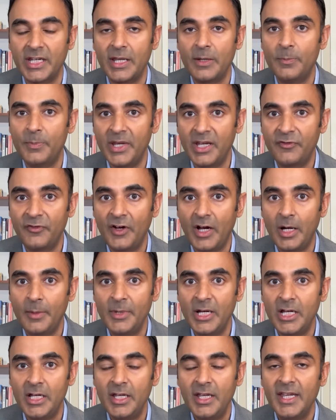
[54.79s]
and Big
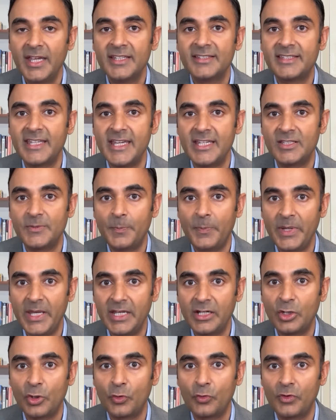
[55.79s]
Pharma sees
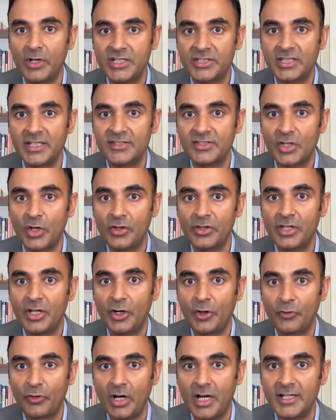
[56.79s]
big riches on the
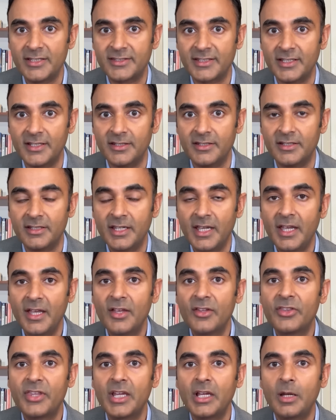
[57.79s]
horizon.
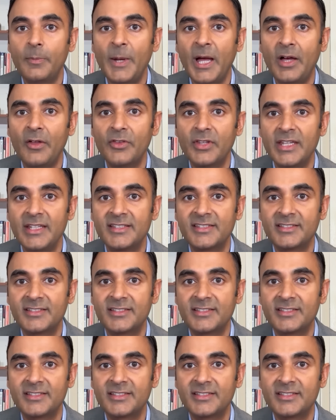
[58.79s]
Think about these